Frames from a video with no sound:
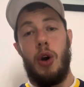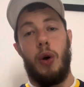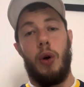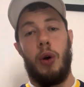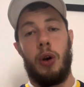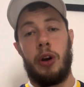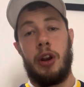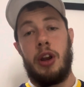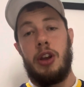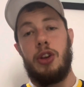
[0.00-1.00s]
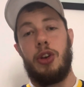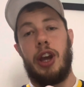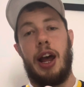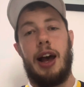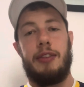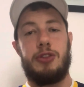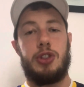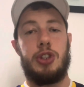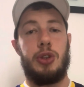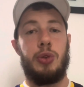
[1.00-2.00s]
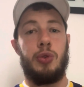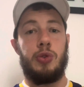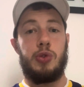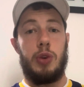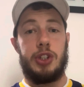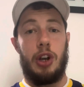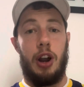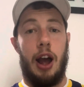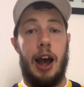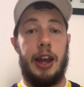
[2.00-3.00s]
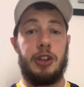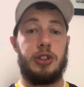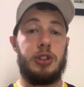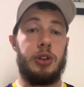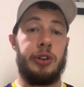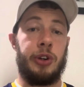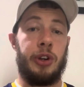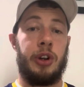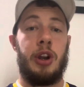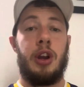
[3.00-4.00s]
or you can have chews, which are high sugar.